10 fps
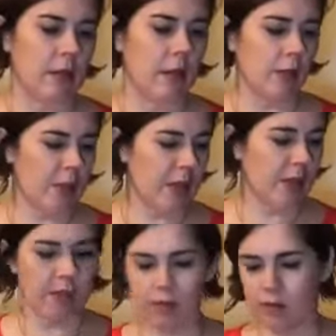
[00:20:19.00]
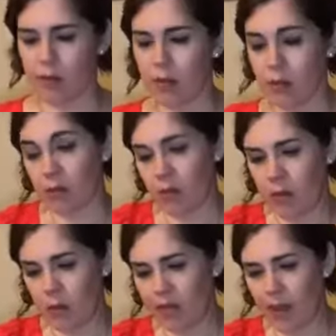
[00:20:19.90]
clothespins,
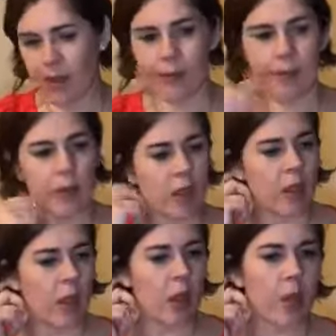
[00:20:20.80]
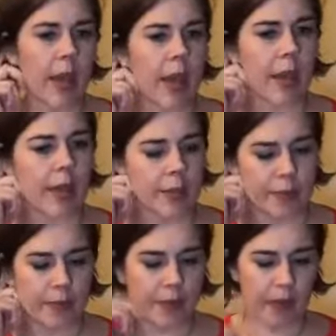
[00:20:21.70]
it'll be fine. Okay,
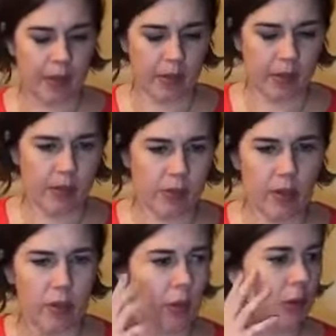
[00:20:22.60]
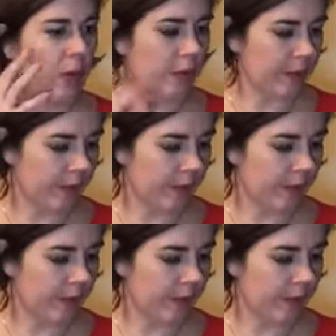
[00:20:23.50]
so